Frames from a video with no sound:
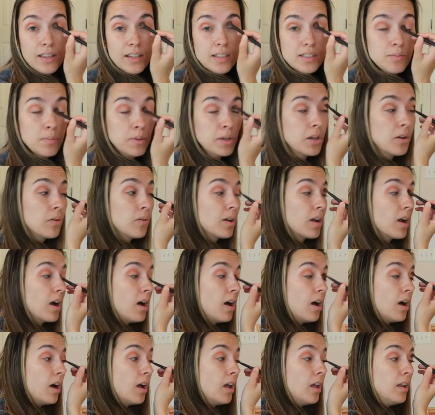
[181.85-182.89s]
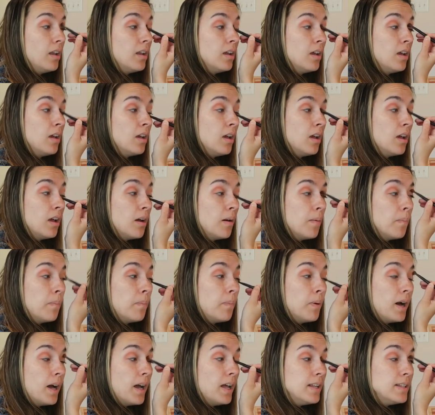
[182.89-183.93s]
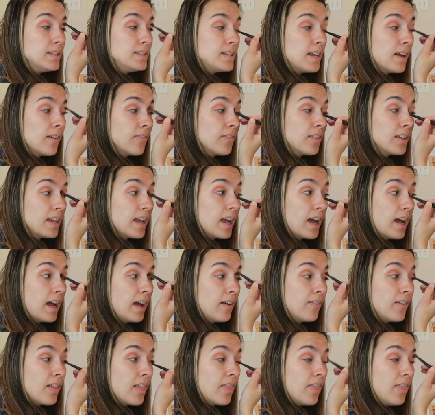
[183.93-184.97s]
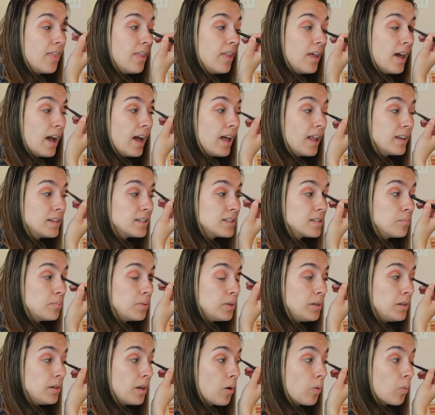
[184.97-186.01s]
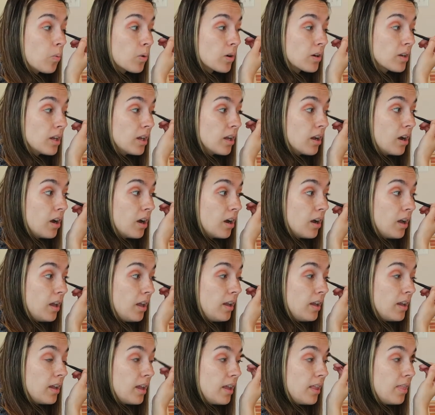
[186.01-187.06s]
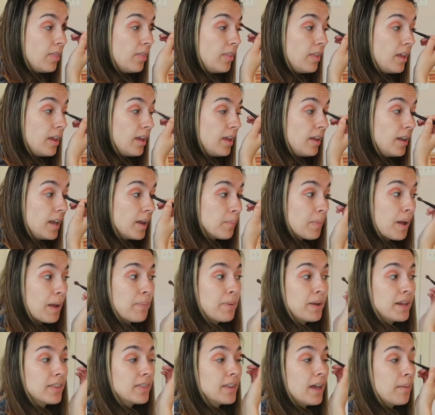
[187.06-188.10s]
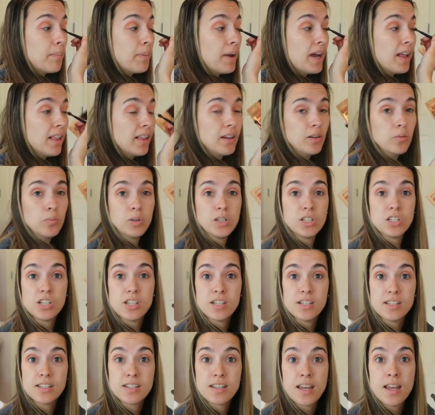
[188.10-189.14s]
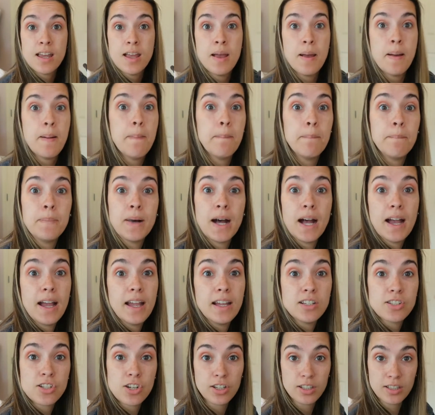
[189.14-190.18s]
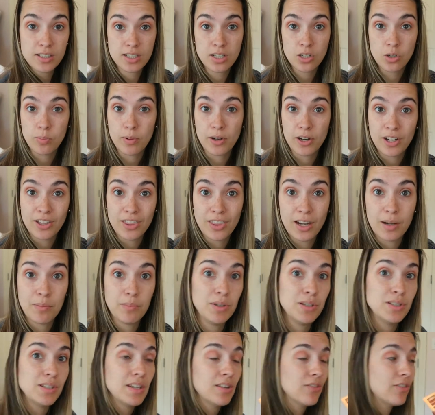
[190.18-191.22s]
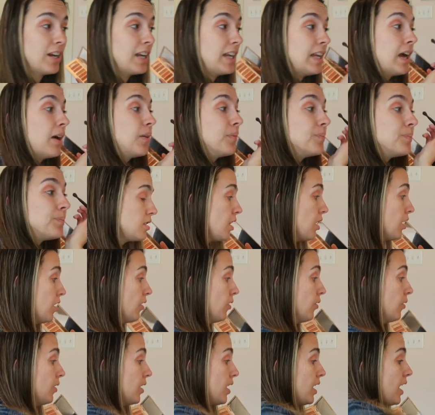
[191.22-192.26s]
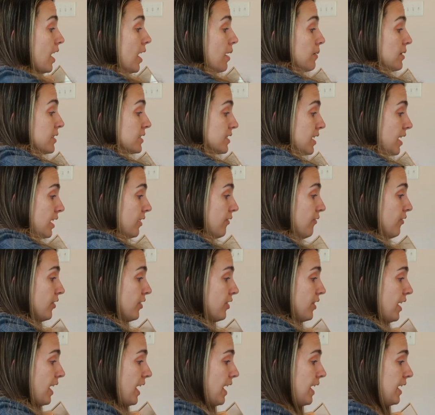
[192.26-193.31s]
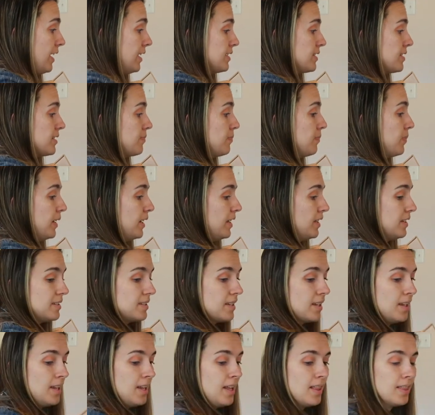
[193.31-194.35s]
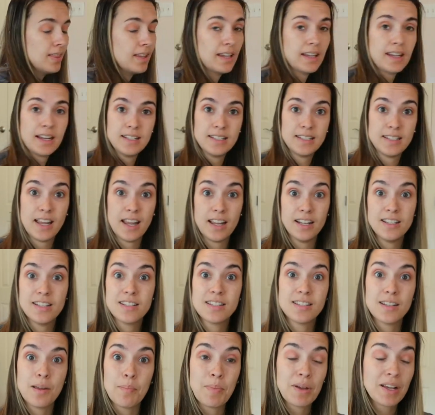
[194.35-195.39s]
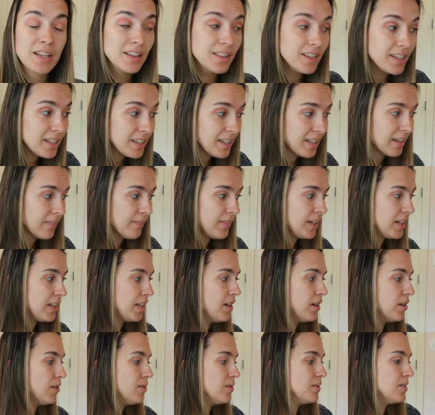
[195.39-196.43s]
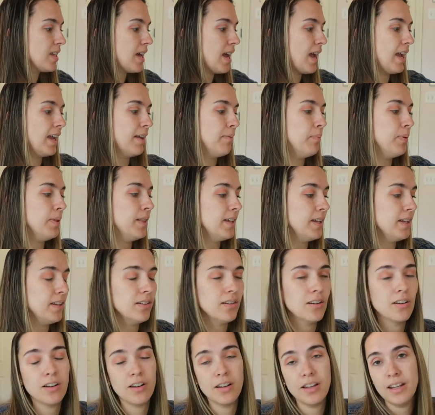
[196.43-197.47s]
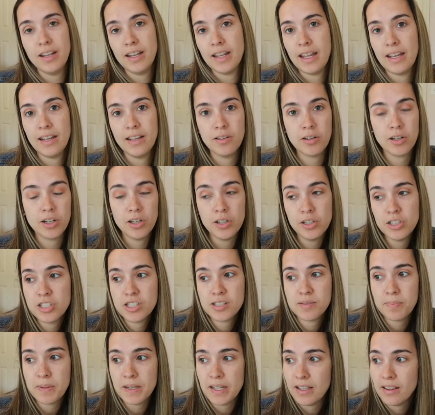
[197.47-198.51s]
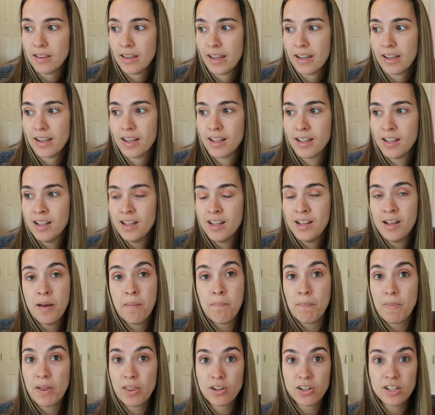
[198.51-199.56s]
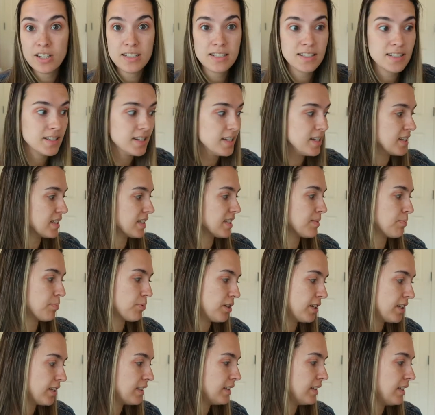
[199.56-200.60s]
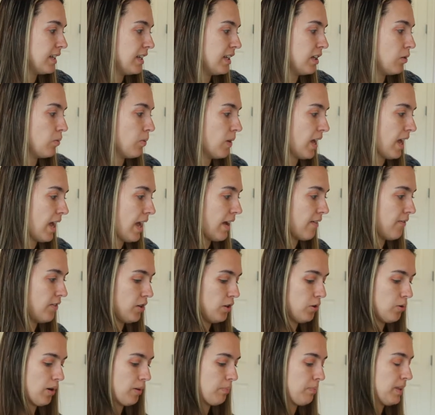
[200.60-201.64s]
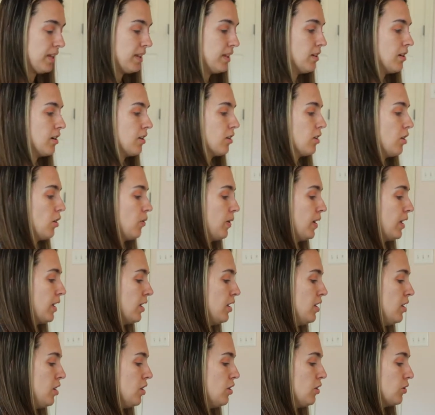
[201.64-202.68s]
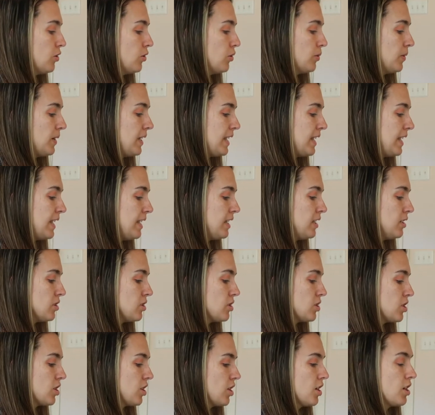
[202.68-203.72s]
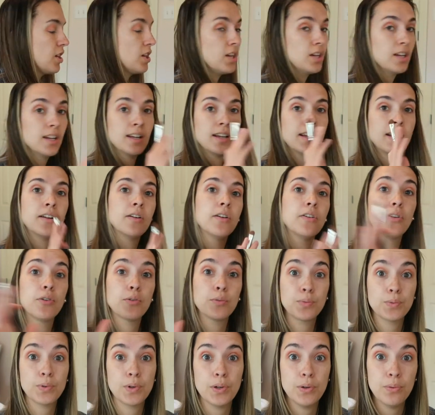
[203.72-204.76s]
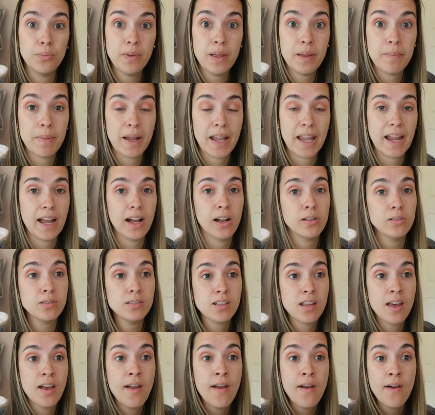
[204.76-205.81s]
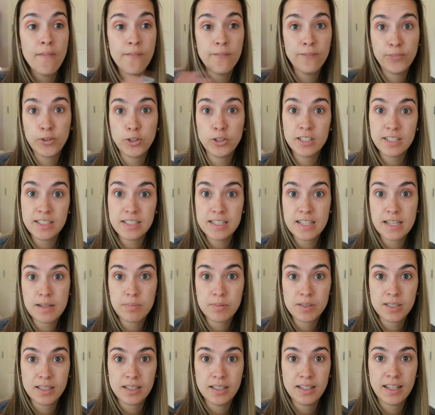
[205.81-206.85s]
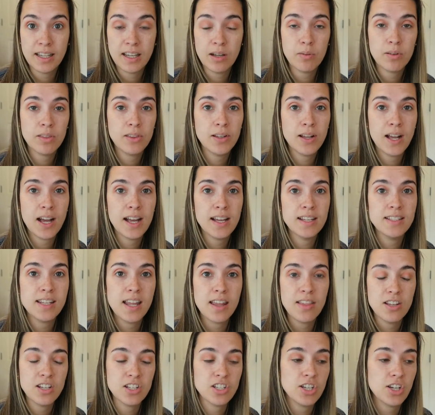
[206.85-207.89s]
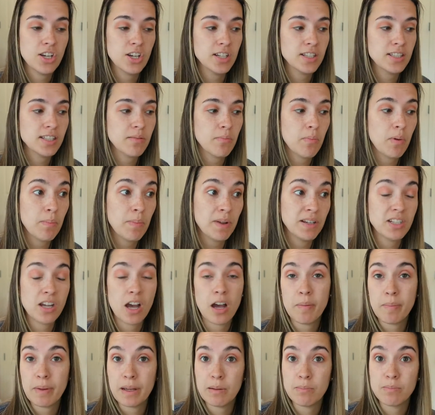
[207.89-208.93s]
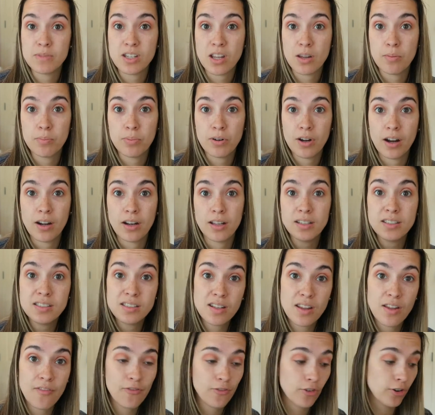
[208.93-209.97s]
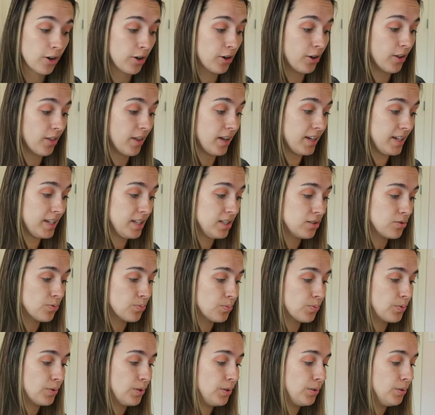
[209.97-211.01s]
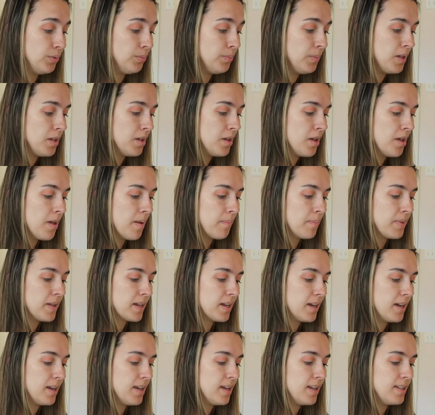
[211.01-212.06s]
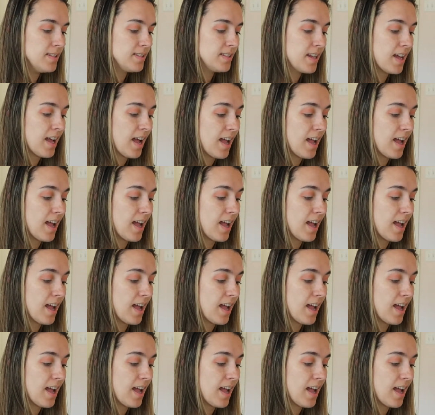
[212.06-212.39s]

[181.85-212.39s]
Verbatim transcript: that's been going on. But definitely have that to be working on, and then my Pan That palette, which is my Charlotte Tilbury that I'm using right now. So I'm excited for that, but like I said, some cleaning videos I plan on, and it could just be like Mother Instinct, spring cleaning, what have you. I plan on going through each room in my house, fully deep cleaning it with you guys, and then sharing some of my top Amazon products for each room because